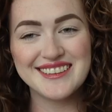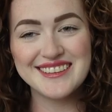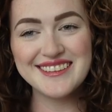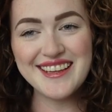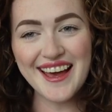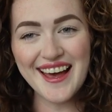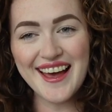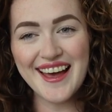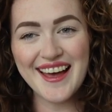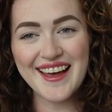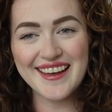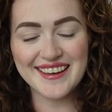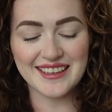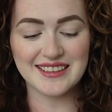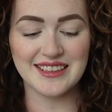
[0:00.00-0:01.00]

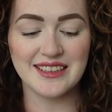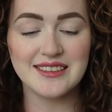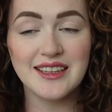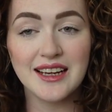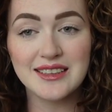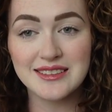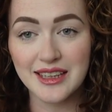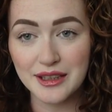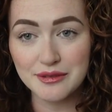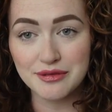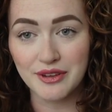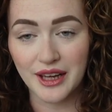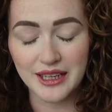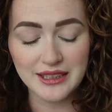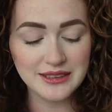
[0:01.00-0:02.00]
Yay! It's the exact same
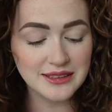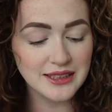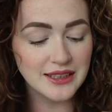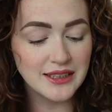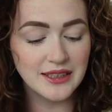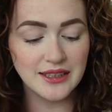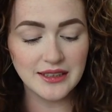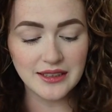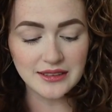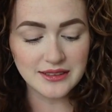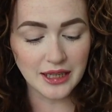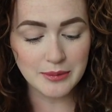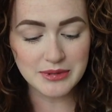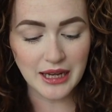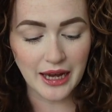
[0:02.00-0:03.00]
flight,
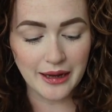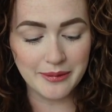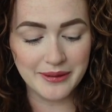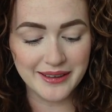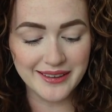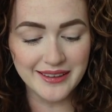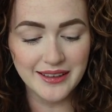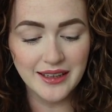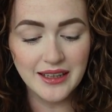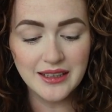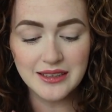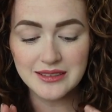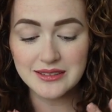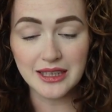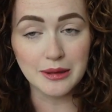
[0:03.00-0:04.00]
same time, and
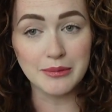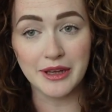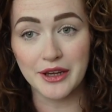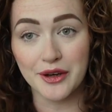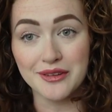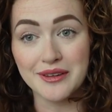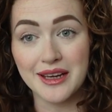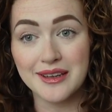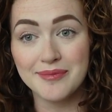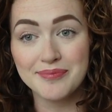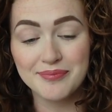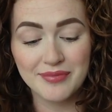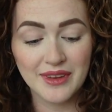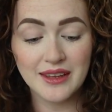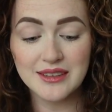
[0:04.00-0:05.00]
same layover.
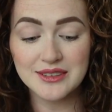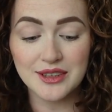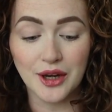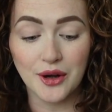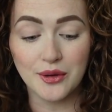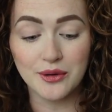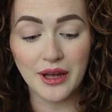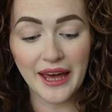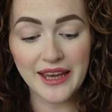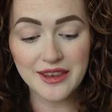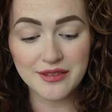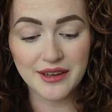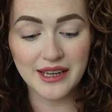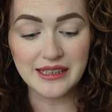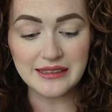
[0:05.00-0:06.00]
So
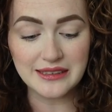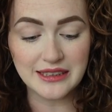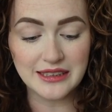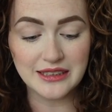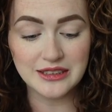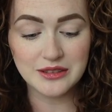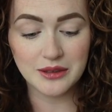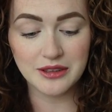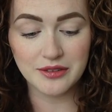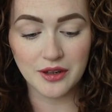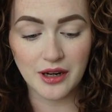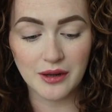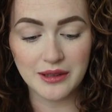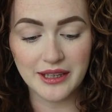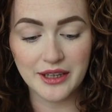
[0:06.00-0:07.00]
A380,
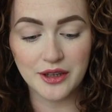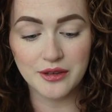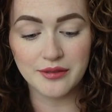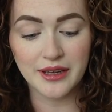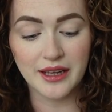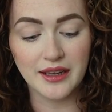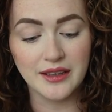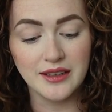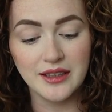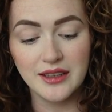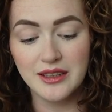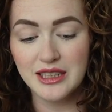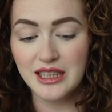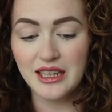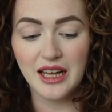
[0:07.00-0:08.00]
24-hour layover,
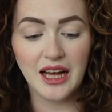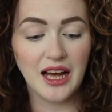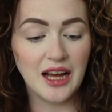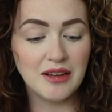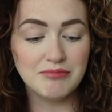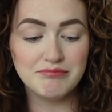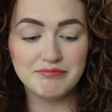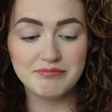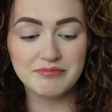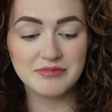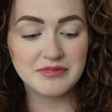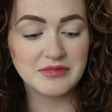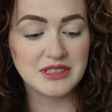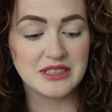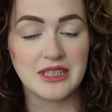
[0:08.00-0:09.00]

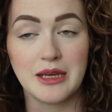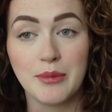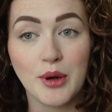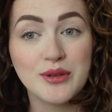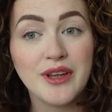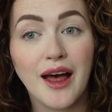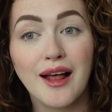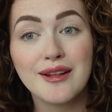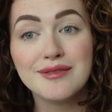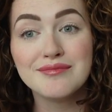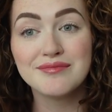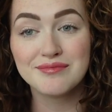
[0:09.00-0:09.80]
same hotel.